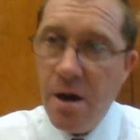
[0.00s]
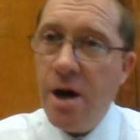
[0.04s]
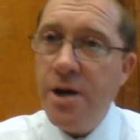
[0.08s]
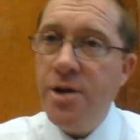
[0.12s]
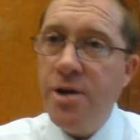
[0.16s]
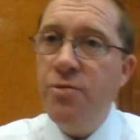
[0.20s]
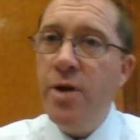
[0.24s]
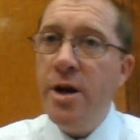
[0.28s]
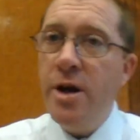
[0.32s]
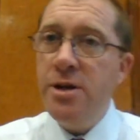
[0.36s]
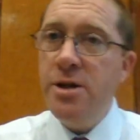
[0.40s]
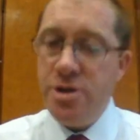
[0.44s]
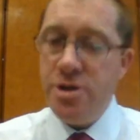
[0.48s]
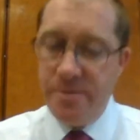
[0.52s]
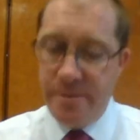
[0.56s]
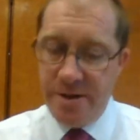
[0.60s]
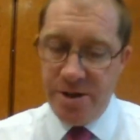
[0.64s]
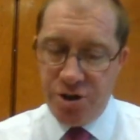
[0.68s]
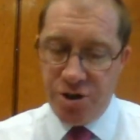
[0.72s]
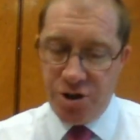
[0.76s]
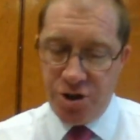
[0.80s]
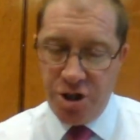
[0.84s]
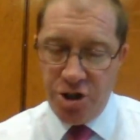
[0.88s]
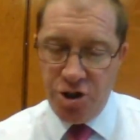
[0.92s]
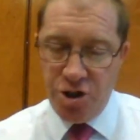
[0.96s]
I'd arranged to
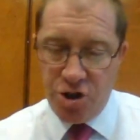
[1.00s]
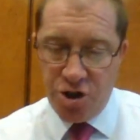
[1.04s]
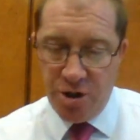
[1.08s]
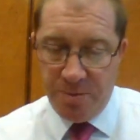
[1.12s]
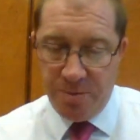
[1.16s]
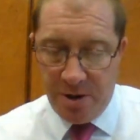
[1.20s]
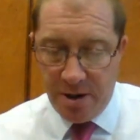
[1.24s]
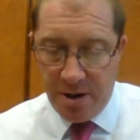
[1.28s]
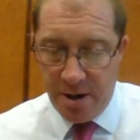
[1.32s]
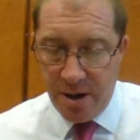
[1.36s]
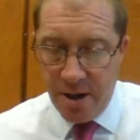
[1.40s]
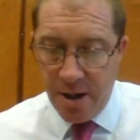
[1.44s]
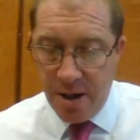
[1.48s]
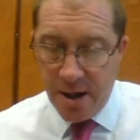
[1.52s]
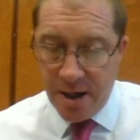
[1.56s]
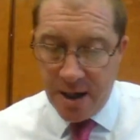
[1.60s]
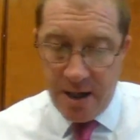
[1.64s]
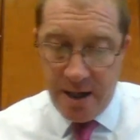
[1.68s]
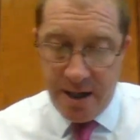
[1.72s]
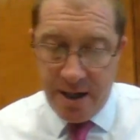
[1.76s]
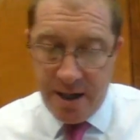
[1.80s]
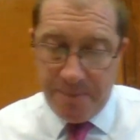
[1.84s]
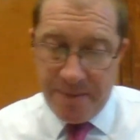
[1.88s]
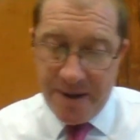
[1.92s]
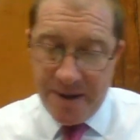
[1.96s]
meet Ginger by
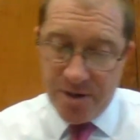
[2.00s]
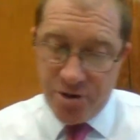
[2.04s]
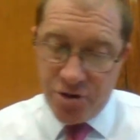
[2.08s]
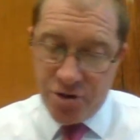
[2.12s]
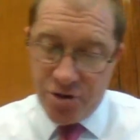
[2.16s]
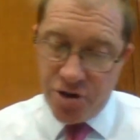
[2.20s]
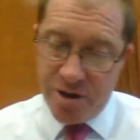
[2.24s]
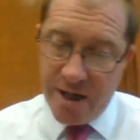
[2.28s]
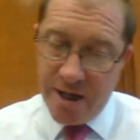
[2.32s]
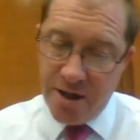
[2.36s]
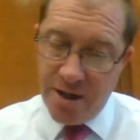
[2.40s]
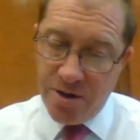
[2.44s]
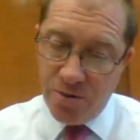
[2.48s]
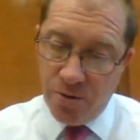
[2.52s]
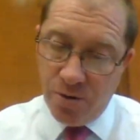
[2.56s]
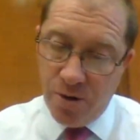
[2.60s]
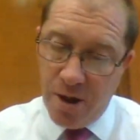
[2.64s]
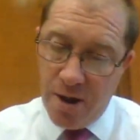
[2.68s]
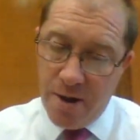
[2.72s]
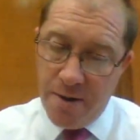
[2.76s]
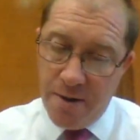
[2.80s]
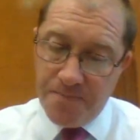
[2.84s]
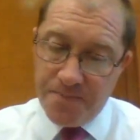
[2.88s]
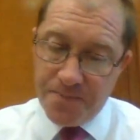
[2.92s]
Cleopatra's Needle.